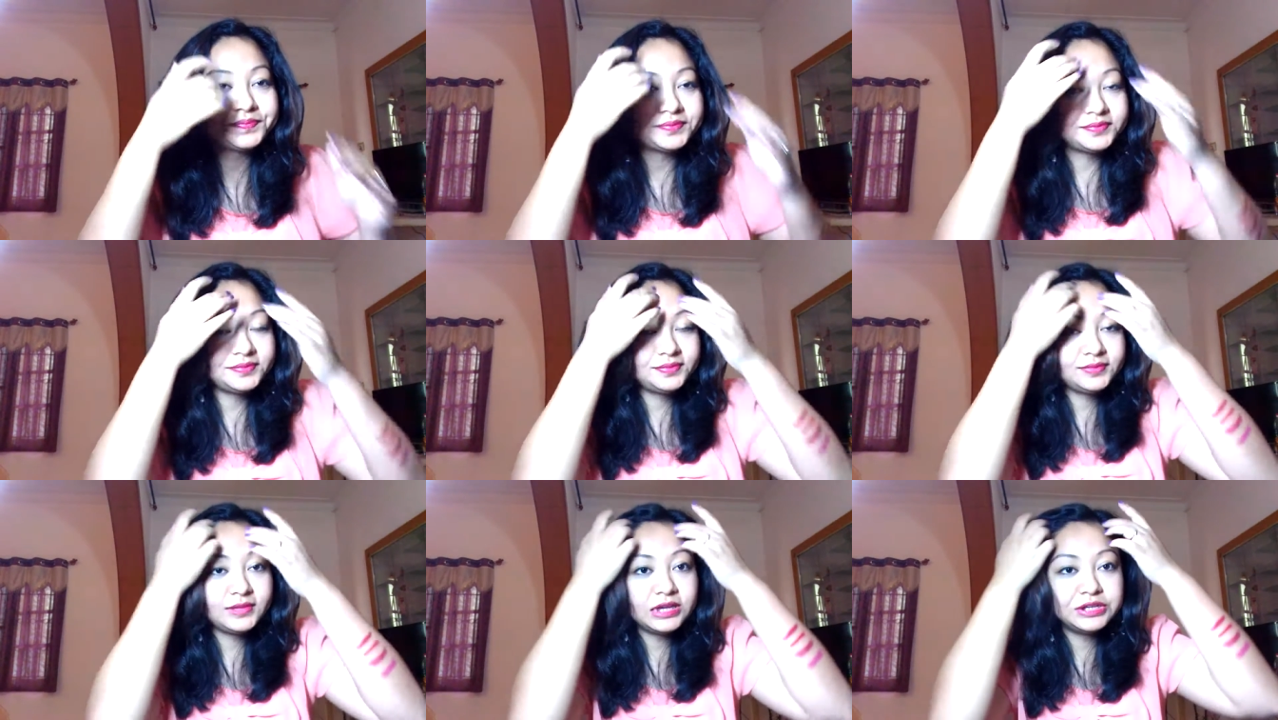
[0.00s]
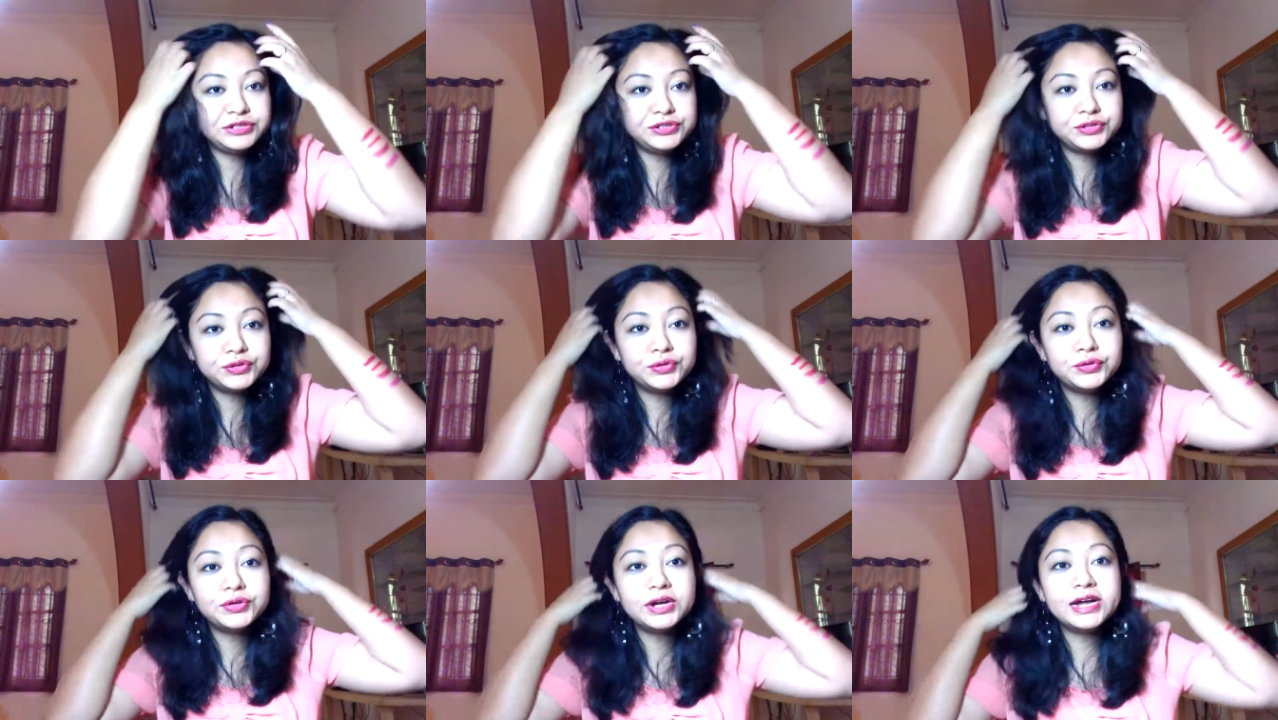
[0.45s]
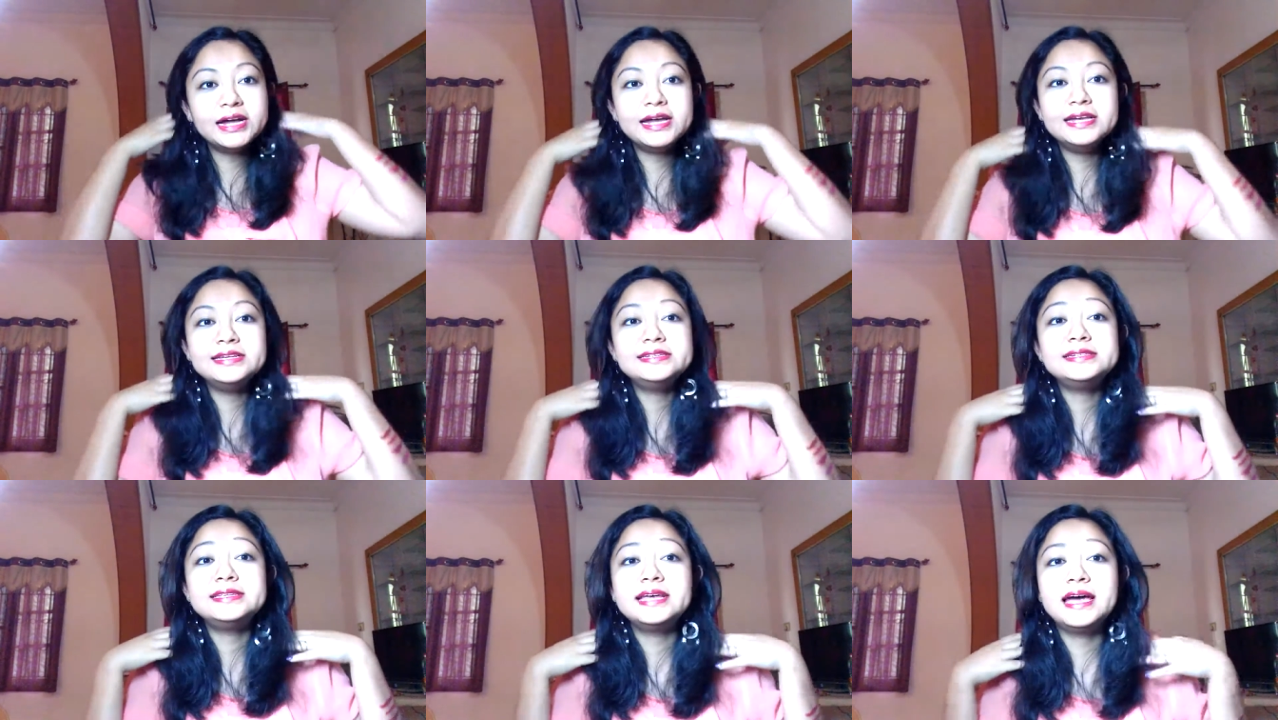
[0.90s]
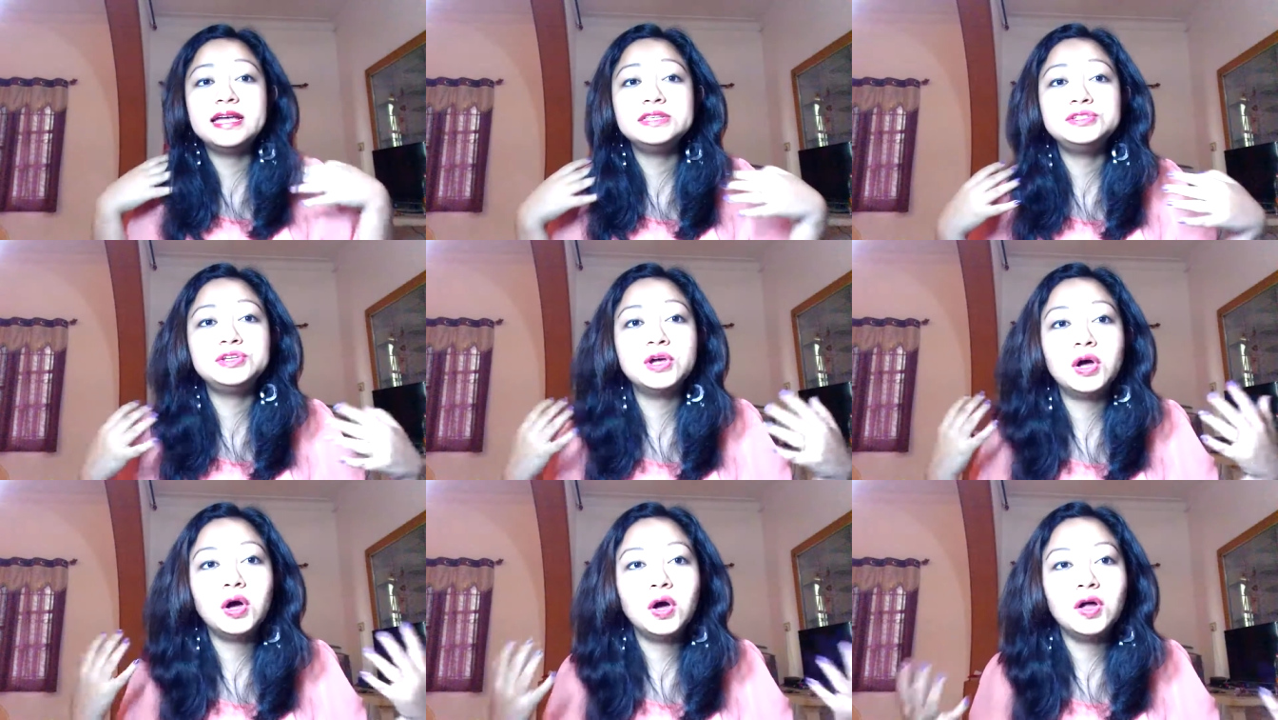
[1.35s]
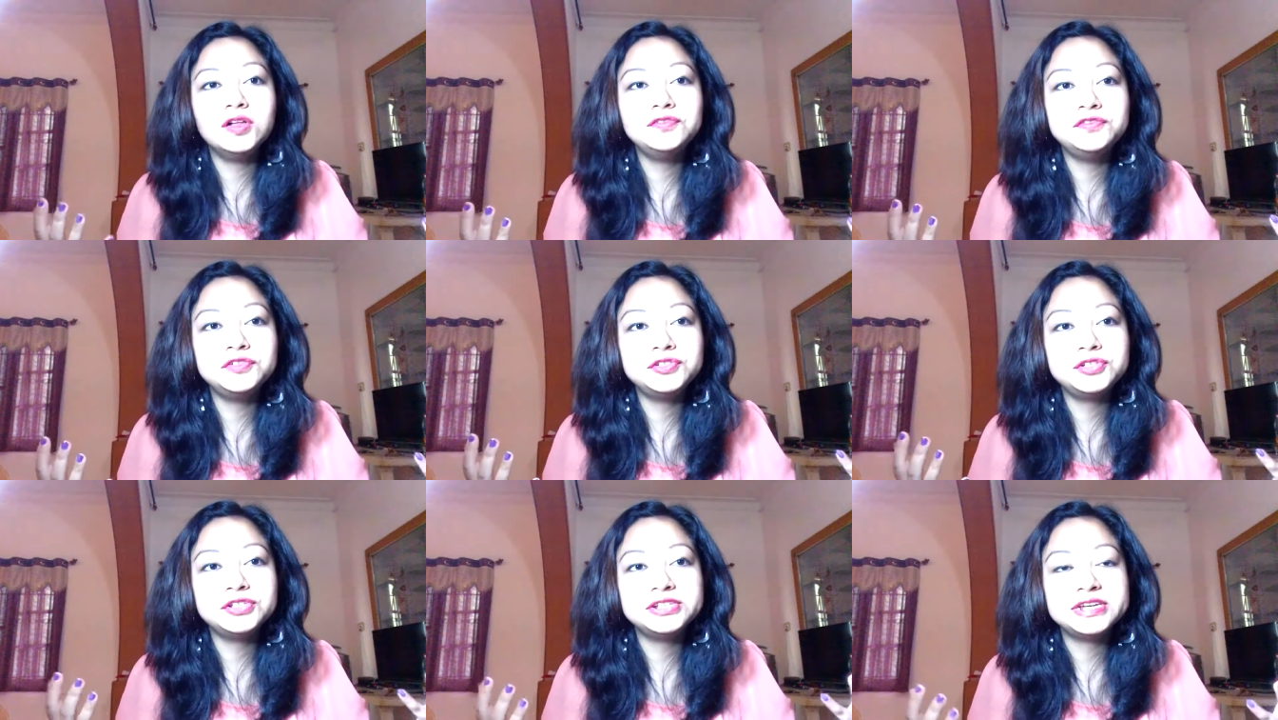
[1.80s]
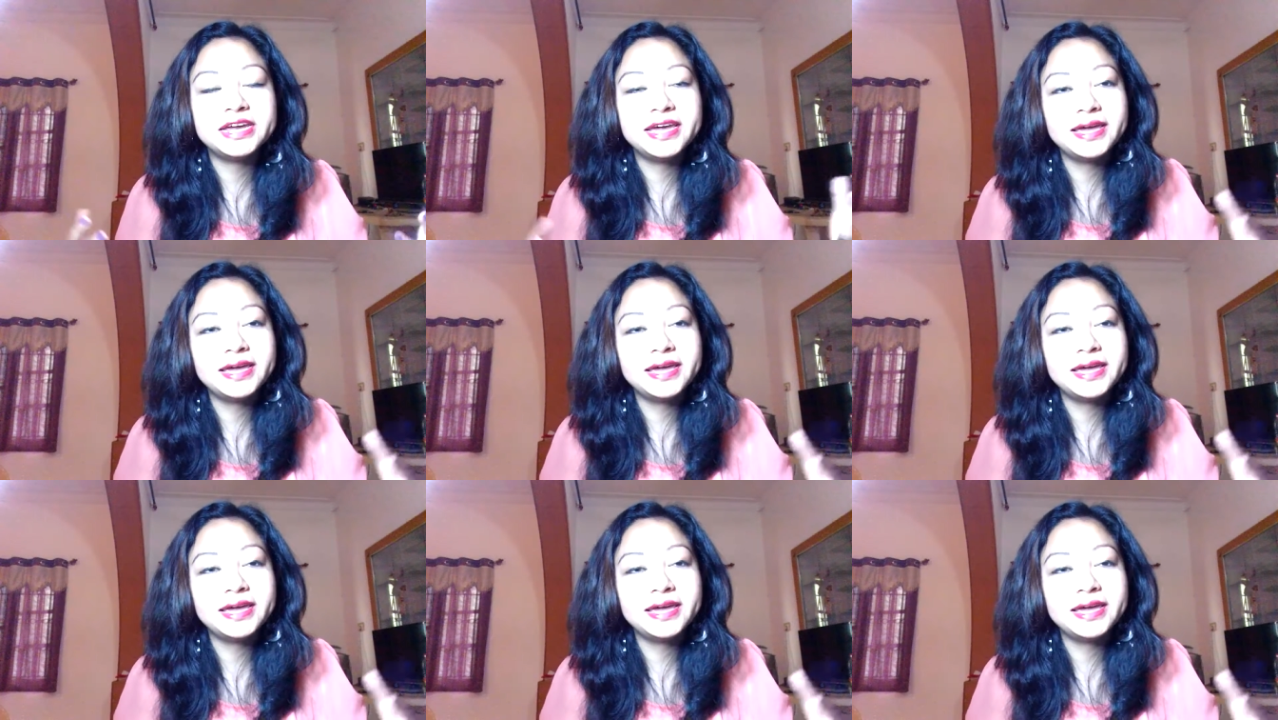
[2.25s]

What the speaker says: So guys, that's all for today.